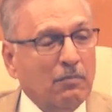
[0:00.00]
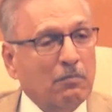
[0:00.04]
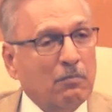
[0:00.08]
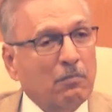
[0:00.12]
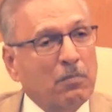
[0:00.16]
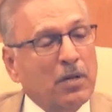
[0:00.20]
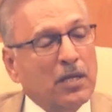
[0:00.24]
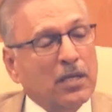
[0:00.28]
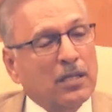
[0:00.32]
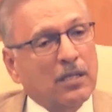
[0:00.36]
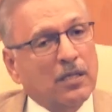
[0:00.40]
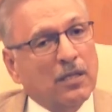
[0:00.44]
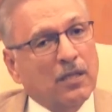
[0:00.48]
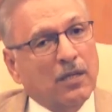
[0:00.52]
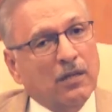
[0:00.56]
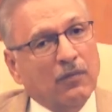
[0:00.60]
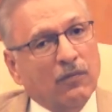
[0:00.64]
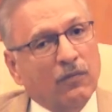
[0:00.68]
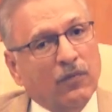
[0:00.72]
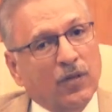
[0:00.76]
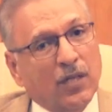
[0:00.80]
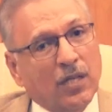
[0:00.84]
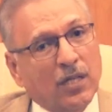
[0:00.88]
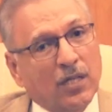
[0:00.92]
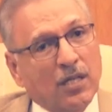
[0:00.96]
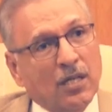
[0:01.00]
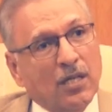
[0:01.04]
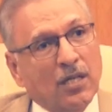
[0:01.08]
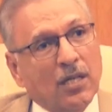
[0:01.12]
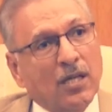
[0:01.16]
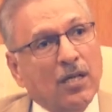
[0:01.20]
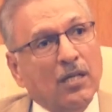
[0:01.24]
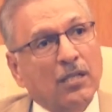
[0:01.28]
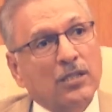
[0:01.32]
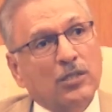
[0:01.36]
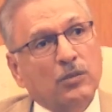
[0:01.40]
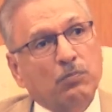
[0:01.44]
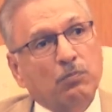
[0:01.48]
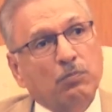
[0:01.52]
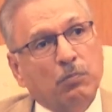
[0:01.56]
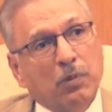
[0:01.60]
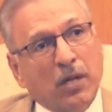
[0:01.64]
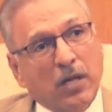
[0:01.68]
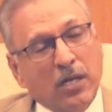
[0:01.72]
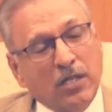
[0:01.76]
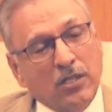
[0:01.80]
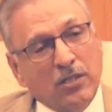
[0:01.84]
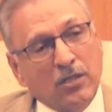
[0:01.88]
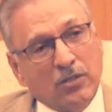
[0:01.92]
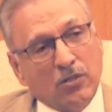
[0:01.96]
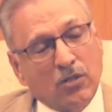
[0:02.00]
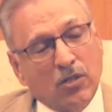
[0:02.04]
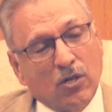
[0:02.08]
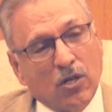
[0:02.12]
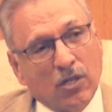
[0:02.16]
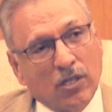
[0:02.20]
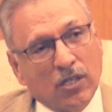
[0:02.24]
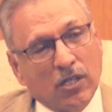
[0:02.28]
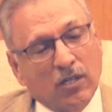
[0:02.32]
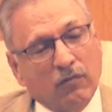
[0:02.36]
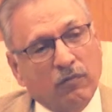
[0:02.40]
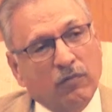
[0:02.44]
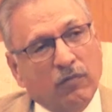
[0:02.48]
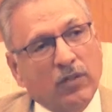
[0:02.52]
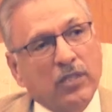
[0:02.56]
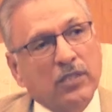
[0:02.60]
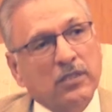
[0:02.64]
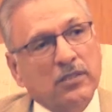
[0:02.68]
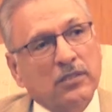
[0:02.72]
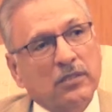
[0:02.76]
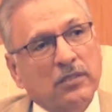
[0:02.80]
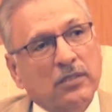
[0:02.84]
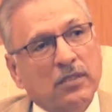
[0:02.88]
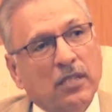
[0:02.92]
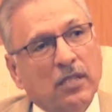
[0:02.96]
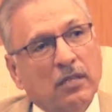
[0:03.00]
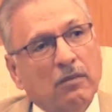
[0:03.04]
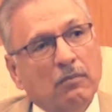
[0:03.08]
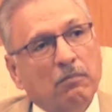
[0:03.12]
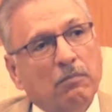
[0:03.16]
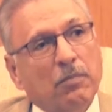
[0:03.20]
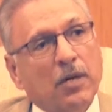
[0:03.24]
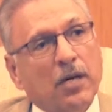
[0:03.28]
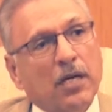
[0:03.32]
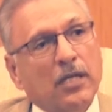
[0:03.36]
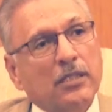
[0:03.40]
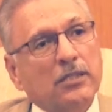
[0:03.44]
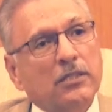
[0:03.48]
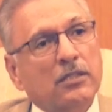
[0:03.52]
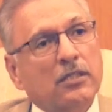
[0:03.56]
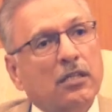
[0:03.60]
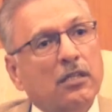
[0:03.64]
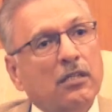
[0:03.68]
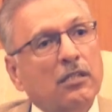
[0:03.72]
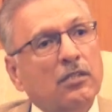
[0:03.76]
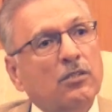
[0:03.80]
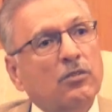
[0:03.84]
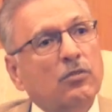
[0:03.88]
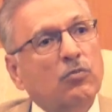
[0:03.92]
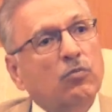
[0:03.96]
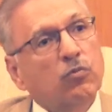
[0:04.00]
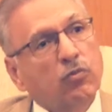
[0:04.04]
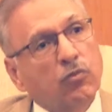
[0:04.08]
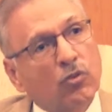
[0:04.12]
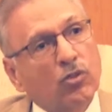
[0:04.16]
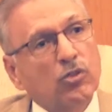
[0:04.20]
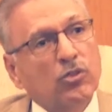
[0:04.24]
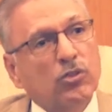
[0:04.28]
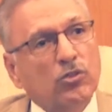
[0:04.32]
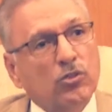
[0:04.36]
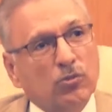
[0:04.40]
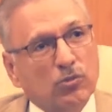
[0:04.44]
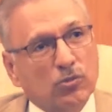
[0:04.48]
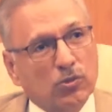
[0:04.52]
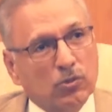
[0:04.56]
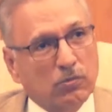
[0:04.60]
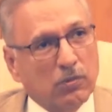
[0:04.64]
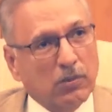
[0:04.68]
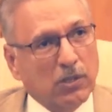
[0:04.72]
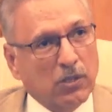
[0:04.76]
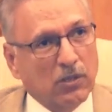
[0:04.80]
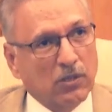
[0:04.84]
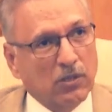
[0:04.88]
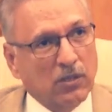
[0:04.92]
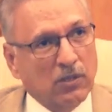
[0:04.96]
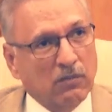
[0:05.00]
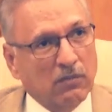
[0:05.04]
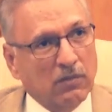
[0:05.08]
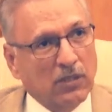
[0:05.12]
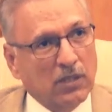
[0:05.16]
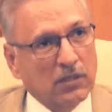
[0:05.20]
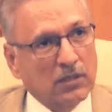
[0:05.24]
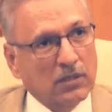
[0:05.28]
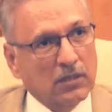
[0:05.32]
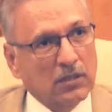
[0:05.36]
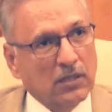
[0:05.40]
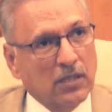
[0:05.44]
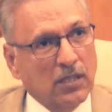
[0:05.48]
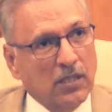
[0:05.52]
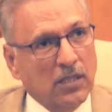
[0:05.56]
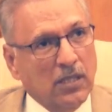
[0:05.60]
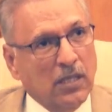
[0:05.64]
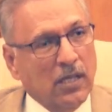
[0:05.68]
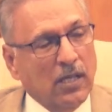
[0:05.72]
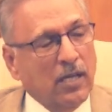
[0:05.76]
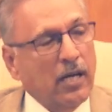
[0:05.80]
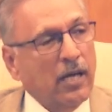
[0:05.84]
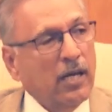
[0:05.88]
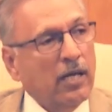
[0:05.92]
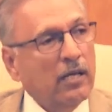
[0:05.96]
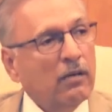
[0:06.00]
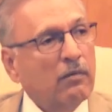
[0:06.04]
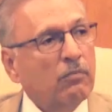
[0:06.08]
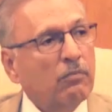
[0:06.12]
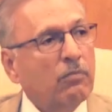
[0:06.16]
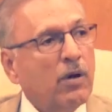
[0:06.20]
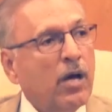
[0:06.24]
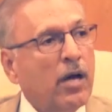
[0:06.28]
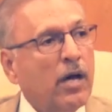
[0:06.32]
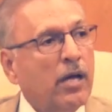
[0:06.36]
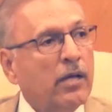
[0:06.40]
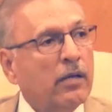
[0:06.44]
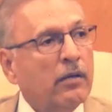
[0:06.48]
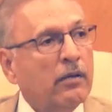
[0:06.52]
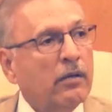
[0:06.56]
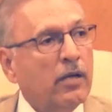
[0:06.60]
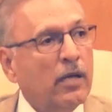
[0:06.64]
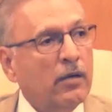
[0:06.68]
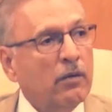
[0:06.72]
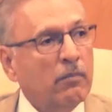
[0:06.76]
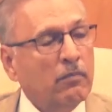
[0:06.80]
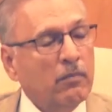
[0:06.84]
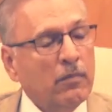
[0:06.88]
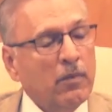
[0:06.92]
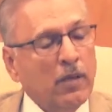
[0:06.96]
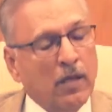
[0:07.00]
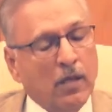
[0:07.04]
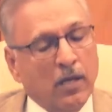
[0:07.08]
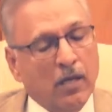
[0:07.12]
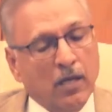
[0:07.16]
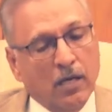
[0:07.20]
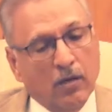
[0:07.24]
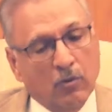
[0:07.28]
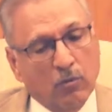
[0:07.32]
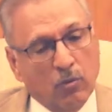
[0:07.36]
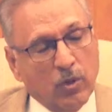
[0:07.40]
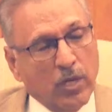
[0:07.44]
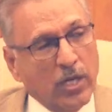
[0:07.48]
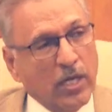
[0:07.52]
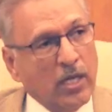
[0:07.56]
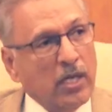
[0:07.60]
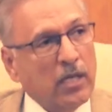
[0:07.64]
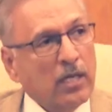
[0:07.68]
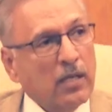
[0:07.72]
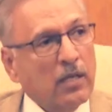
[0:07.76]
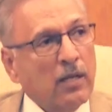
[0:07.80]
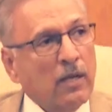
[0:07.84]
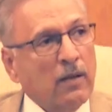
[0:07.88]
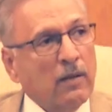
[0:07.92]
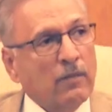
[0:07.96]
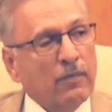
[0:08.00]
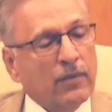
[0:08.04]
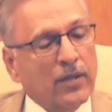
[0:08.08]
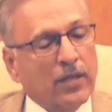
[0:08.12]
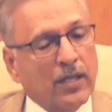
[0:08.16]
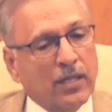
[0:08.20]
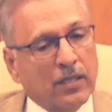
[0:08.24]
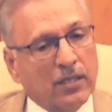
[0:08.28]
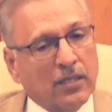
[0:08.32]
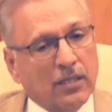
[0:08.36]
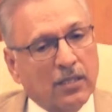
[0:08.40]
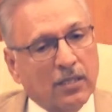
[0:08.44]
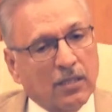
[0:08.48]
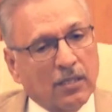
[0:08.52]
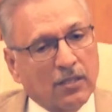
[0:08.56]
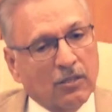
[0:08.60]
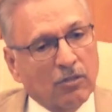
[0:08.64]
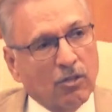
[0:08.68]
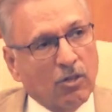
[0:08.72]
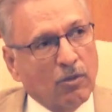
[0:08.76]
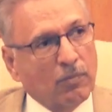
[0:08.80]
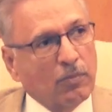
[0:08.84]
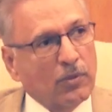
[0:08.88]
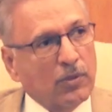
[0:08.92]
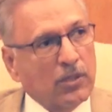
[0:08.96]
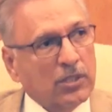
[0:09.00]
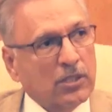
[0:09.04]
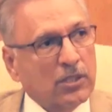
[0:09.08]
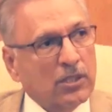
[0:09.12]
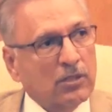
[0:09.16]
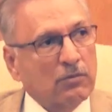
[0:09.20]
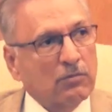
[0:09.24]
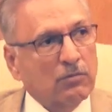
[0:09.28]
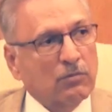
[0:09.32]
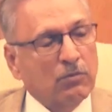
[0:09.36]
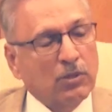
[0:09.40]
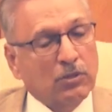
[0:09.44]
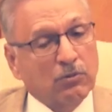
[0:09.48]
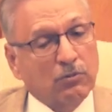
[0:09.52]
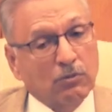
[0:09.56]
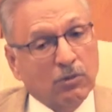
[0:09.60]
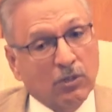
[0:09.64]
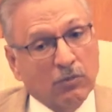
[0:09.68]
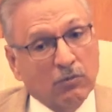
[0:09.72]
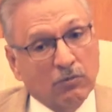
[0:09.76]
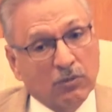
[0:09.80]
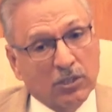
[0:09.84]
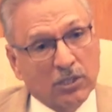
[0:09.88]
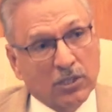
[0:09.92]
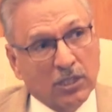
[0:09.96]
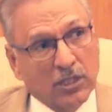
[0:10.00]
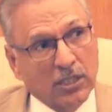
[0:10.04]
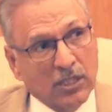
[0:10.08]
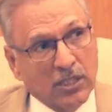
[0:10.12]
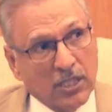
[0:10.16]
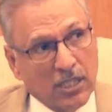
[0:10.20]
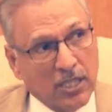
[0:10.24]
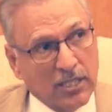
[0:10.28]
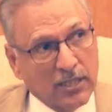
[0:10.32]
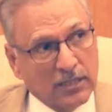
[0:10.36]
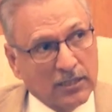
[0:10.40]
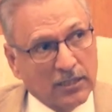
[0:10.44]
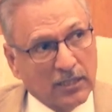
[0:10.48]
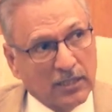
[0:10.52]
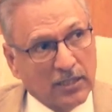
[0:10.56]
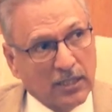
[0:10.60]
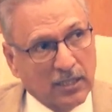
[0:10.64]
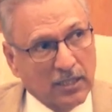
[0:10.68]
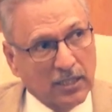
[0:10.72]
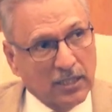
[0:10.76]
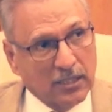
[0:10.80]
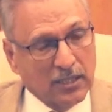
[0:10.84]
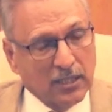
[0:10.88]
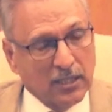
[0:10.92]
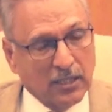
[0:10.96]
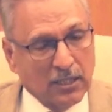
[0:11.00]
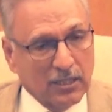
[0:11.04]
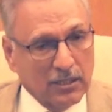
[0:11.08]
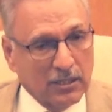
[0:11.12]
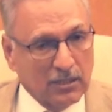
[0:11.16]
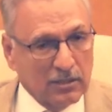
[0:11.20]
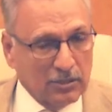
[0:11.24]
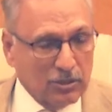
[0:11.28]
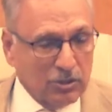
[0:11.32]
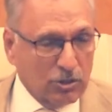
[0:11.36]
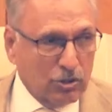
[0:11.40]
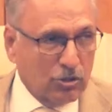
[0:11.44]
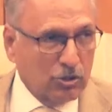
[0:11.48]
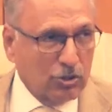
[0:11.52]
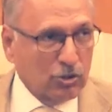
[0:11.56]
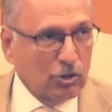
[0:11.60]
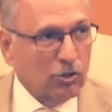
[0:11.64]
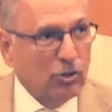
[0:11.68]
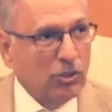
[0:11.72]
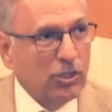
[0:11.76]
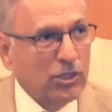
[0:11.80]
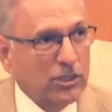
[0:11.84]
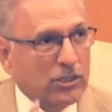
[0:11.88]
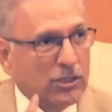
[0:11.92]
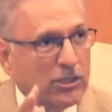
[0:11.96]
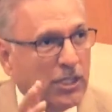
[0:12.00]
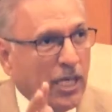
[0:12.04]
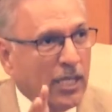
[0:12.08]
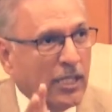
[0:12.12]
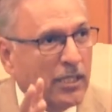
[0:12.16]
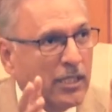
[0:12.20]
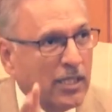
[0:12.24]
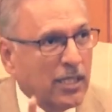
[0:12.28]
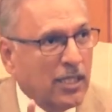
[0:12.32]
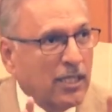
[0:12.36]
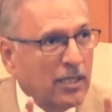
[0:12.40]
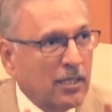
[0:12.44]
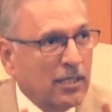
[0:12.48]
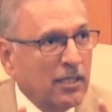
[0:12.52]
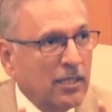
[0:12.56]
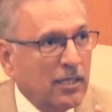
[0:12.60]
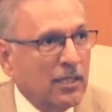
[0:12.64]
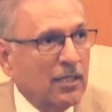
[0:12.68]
But if India spends on defense, Pakistan is forced to spend on defense. And I am aware that the cooperation between which India is generating, showing China